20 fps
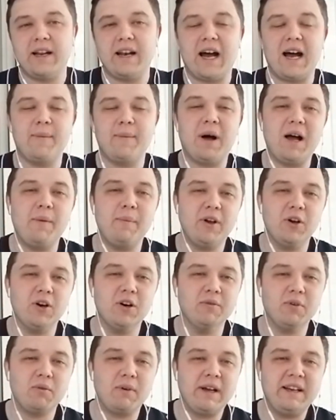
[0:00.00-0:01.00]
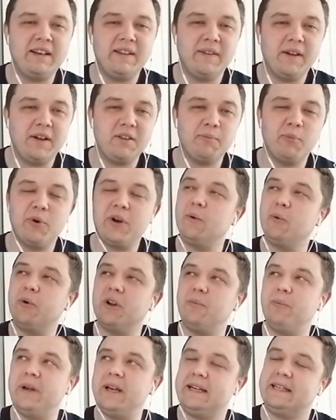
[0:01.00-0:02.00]
and I might be overreading this, but it
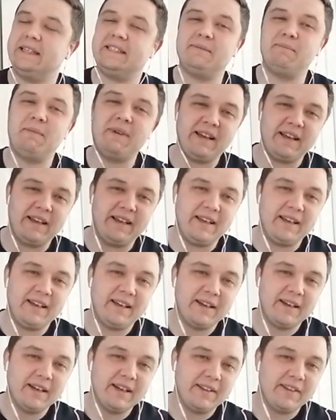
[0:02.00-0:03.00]
would appear to me